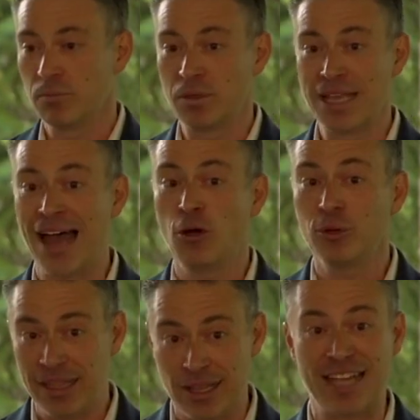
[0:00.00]
Not
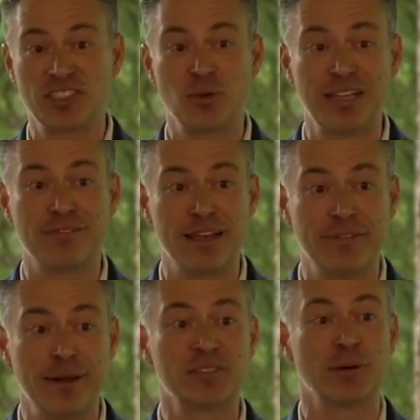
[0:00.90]
only in the last 25
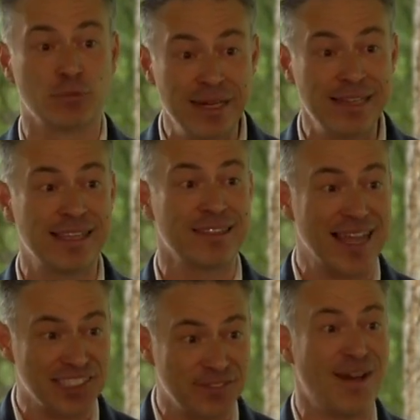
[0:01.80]
years, but really in the
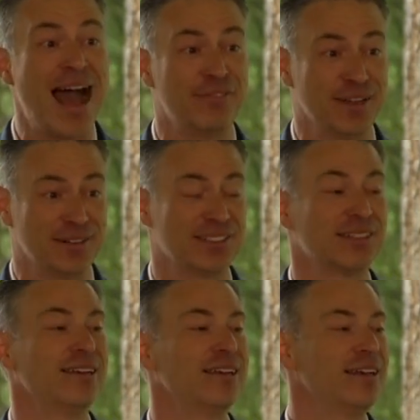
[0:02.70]
last 5 years.
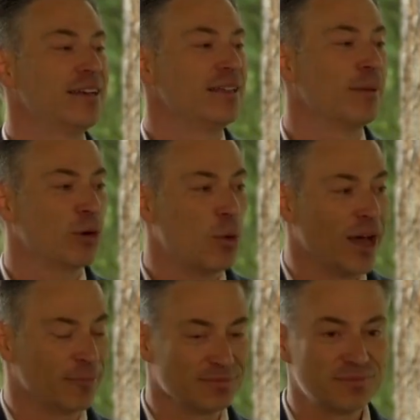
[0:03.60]
Number
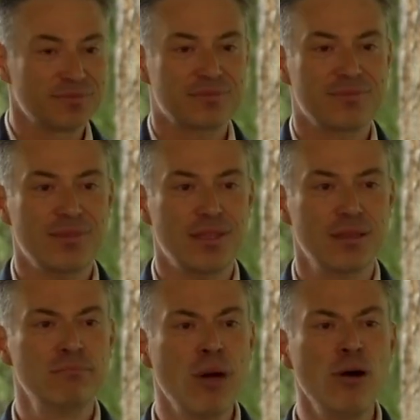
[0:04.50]
1,
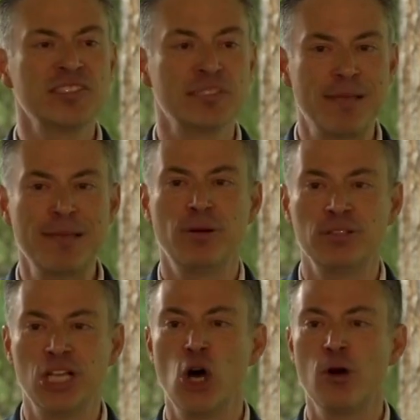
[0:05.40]
most people
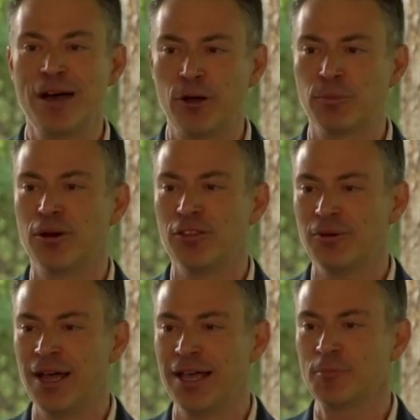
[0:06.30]
know about
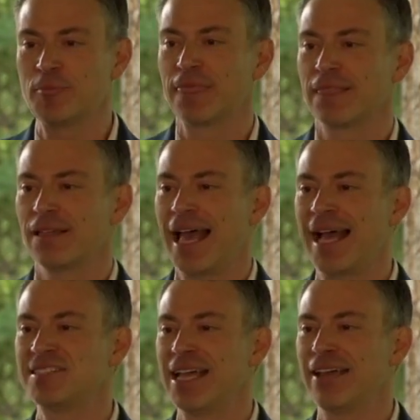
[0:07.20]
Birthright
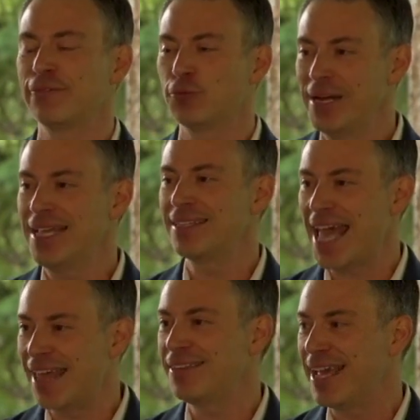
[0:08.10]
as a free
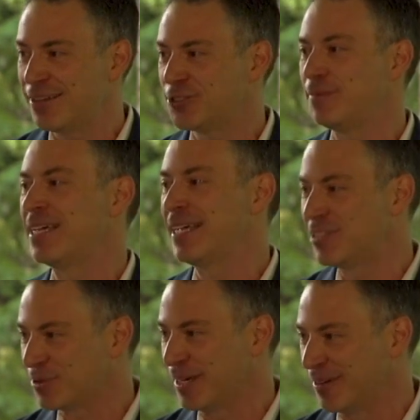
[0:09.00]
10-day trip to
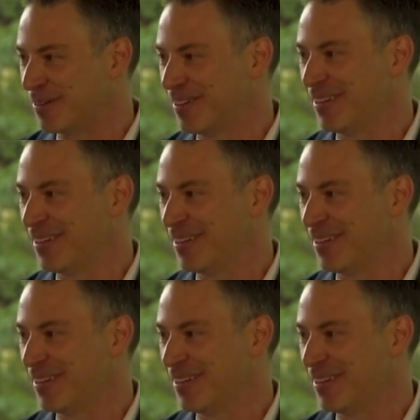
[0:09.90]
Israel.